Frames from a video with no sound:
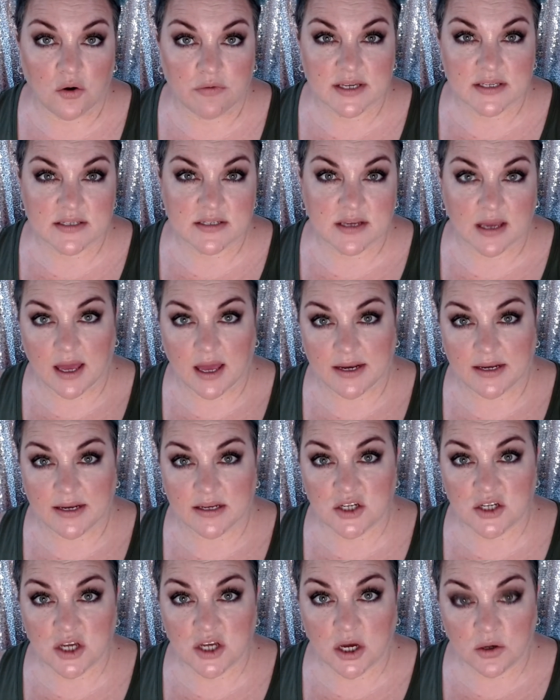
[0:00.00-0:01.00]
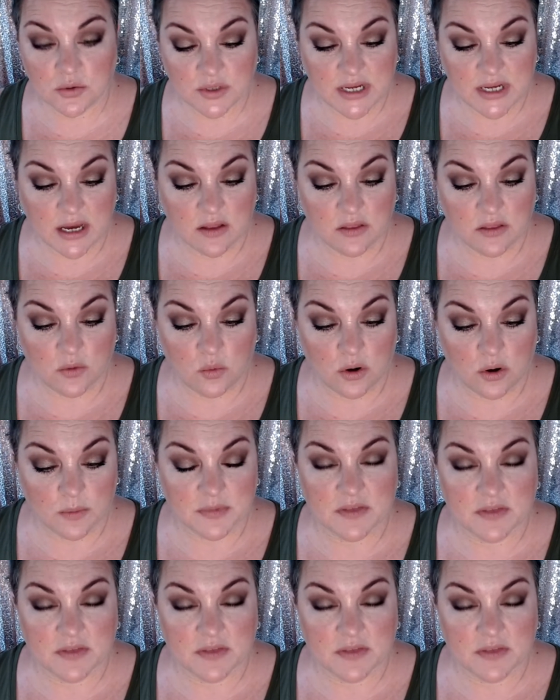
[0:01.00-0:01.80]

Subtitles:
this to kind of tone down the warmth